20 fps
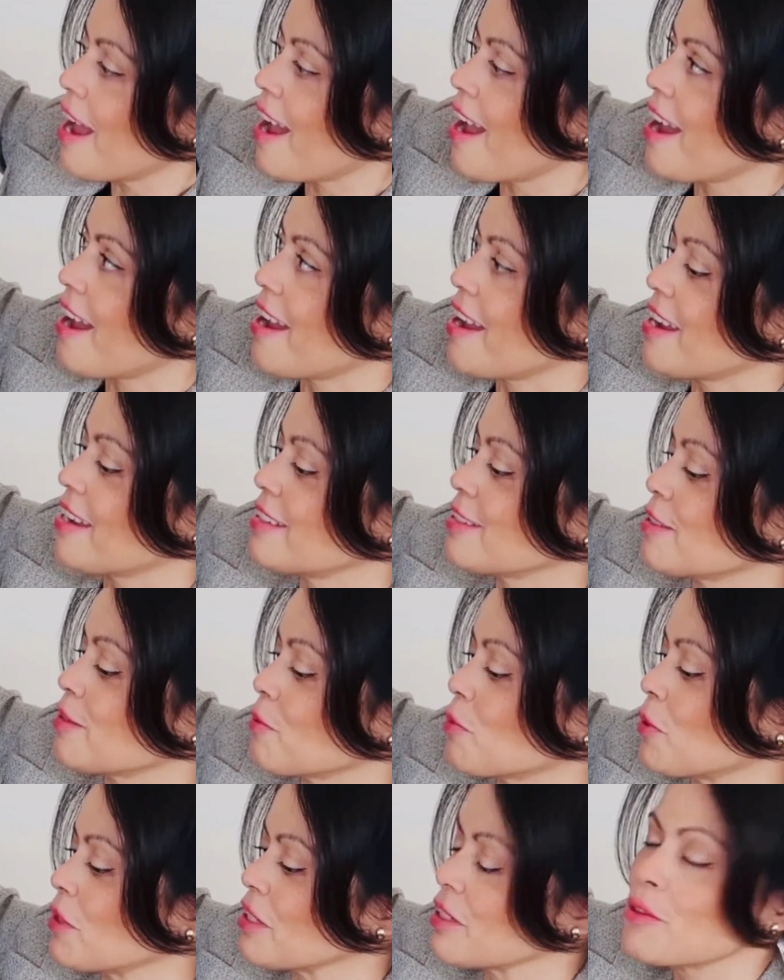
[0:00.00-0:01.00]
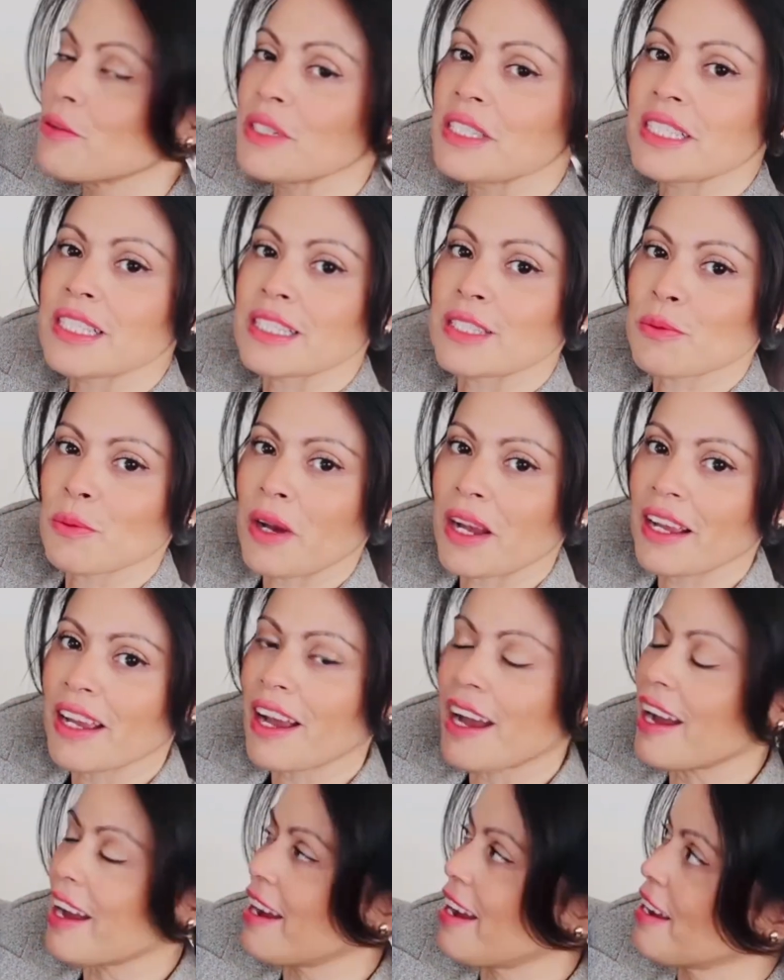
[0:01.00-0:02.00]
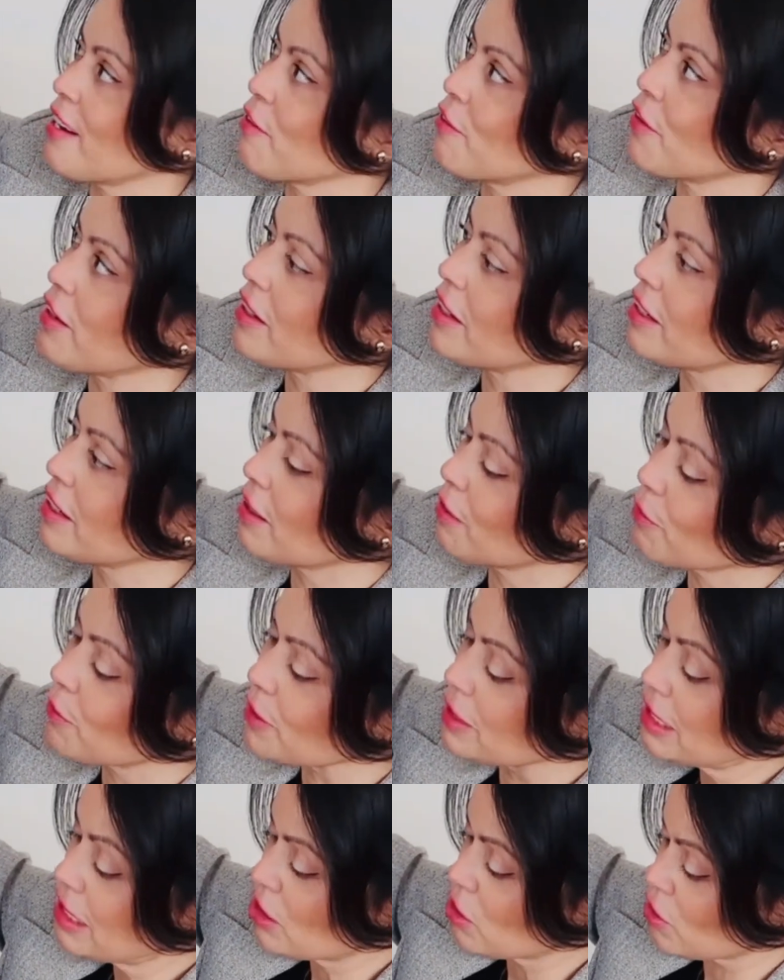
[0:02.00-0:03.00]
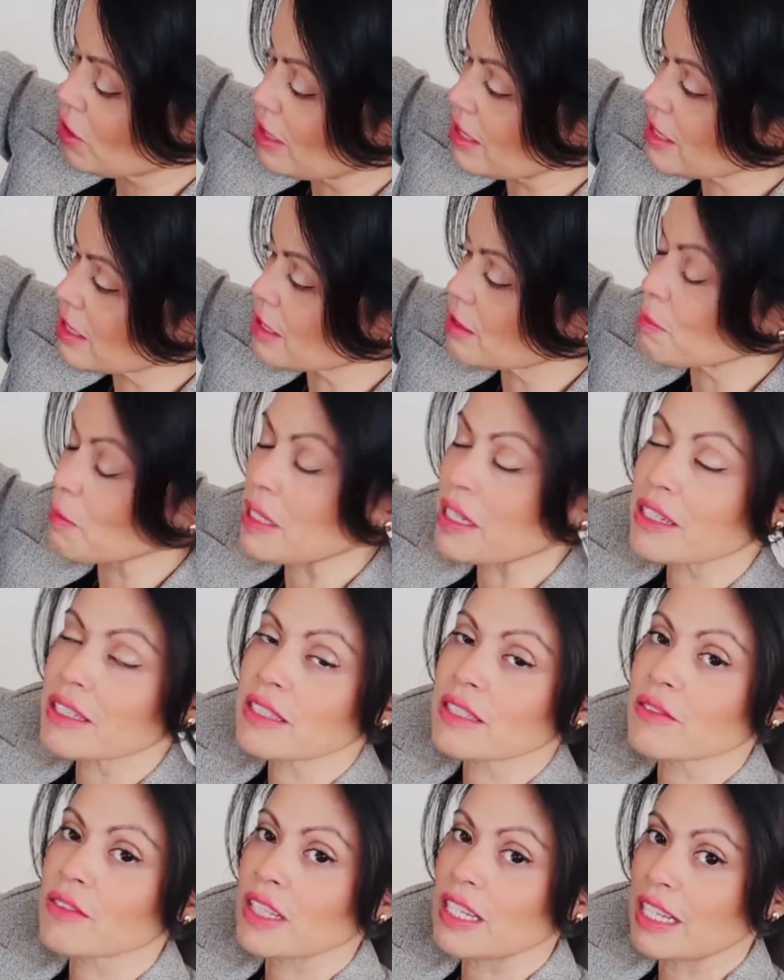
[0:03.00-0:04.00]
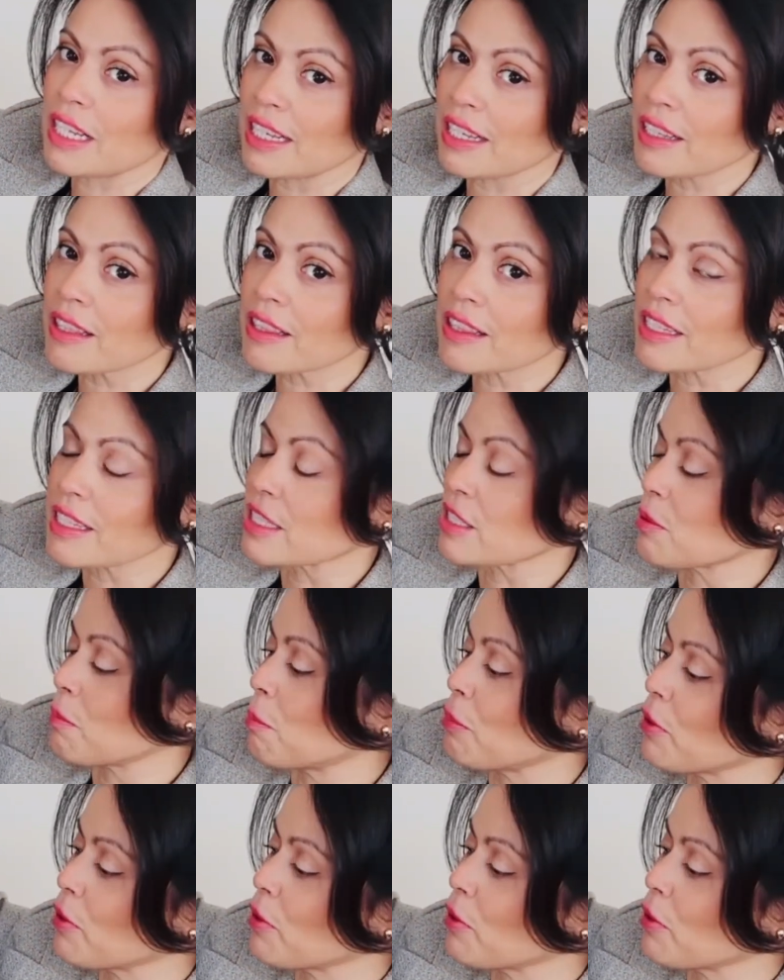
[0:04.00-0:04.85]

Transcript: And one of the reasons why I fell in love with this dress is because of the length. It's a